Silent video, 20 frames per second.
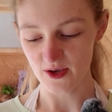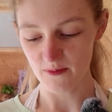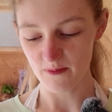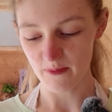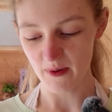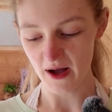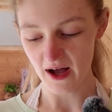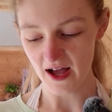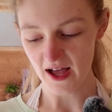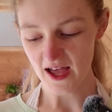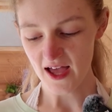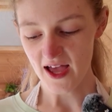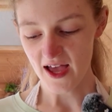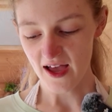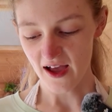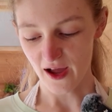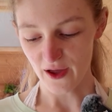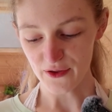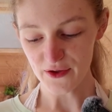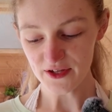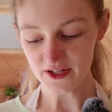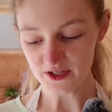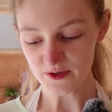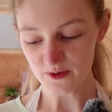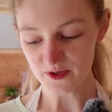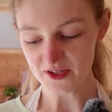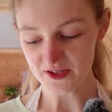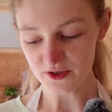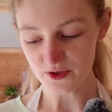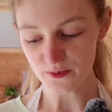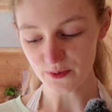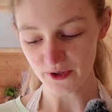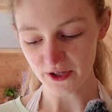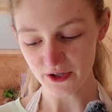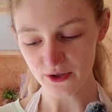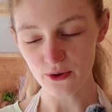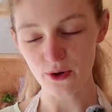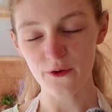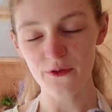but I think this one's still pretty cool.